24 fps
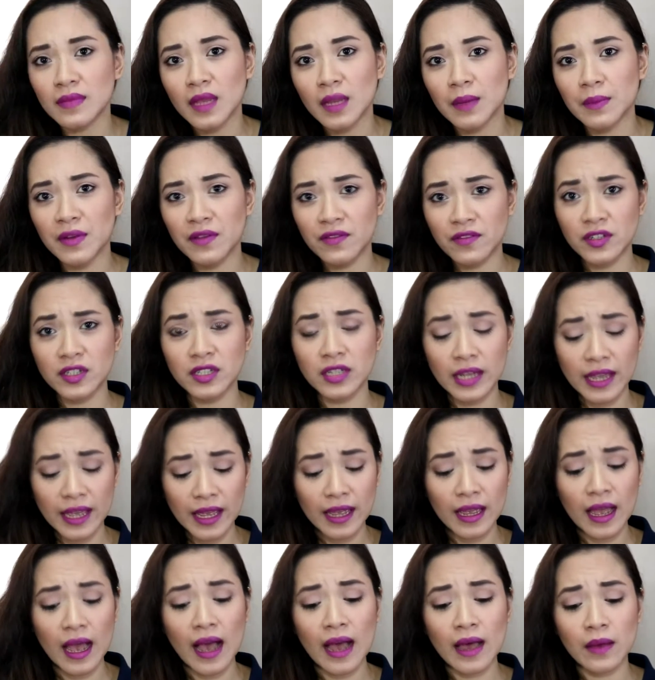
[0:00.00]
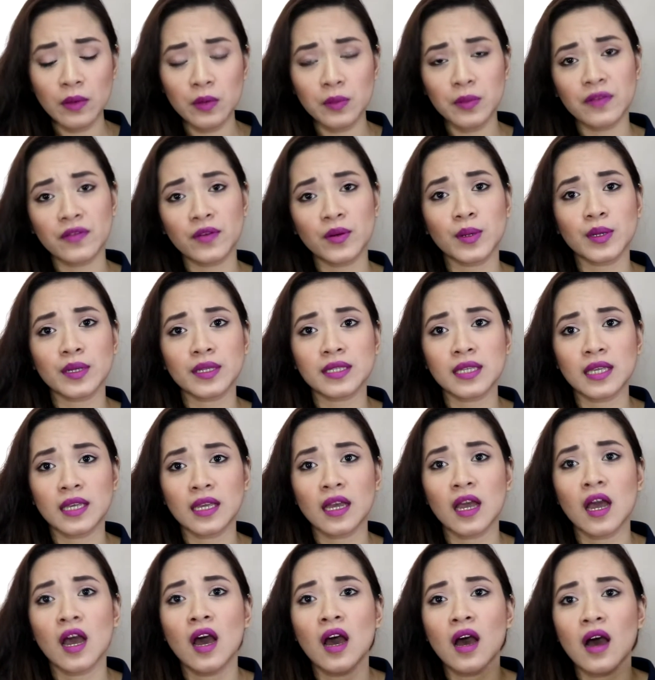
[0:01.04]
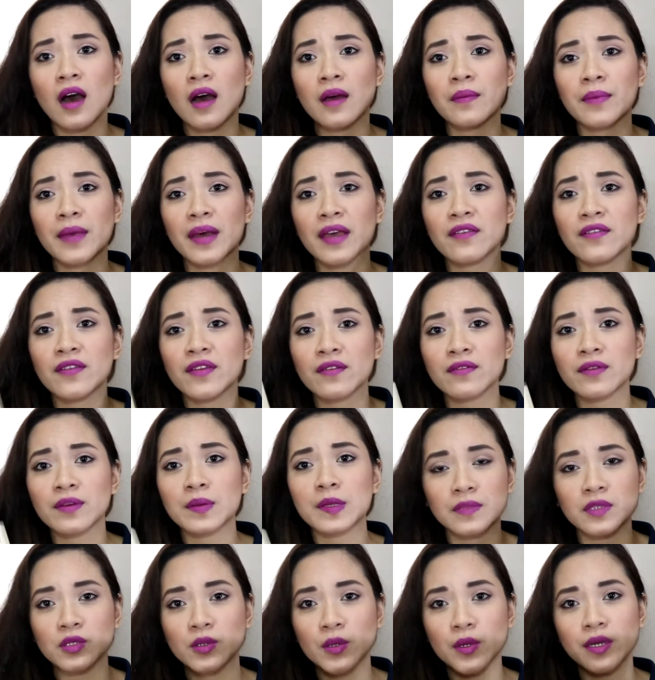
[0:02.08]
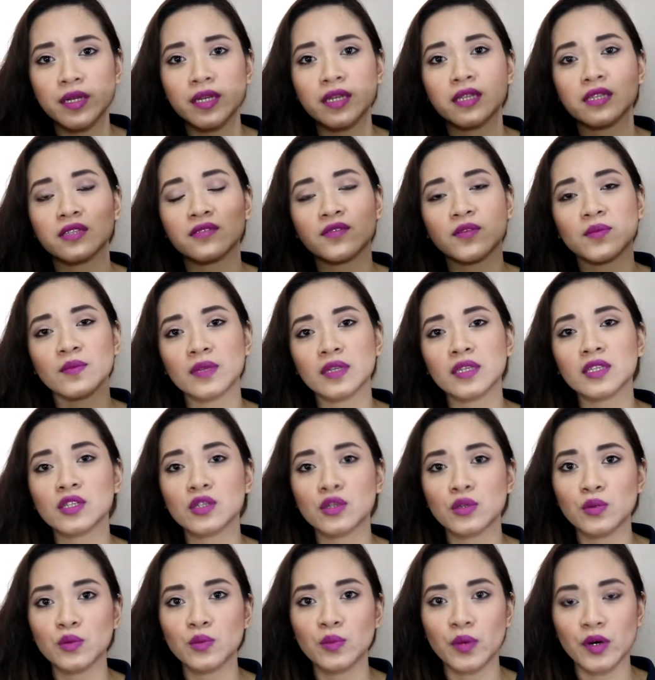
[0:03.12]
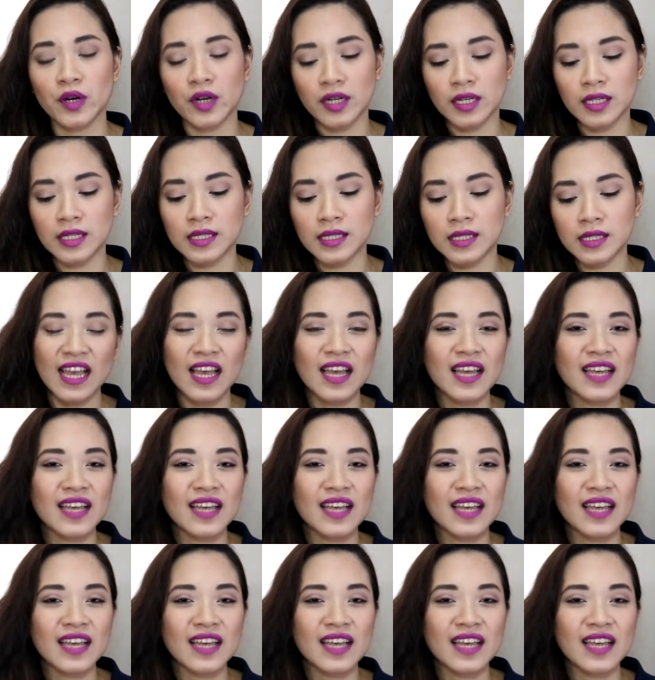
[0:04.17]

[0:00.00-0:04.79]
But for today, I will be focusing on my favorite stories from these 2 books.